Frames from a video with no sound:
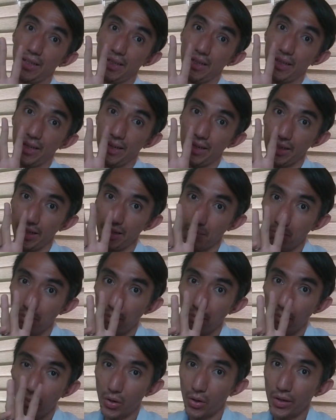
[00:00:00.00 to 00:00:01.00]
in
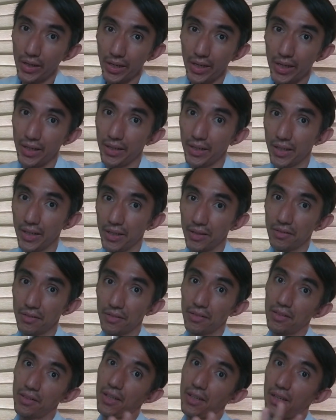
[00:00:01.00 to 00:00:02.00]
more
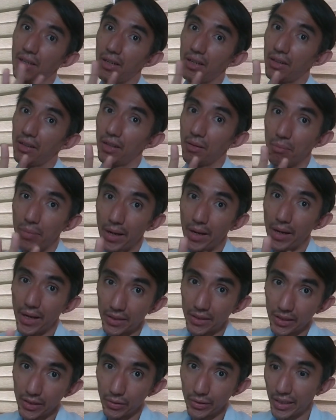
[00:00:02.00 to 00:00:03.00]
areas, the better
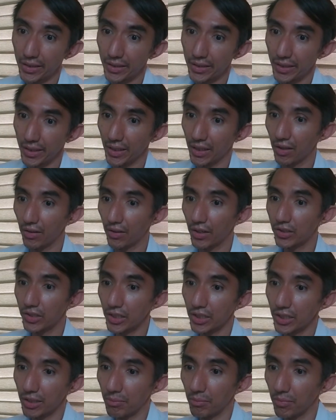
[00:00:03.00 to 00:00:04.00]
you can kill the
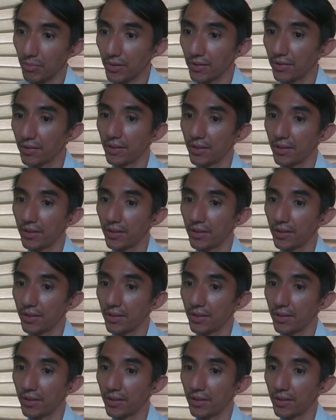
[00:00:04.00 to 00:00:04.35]
germs.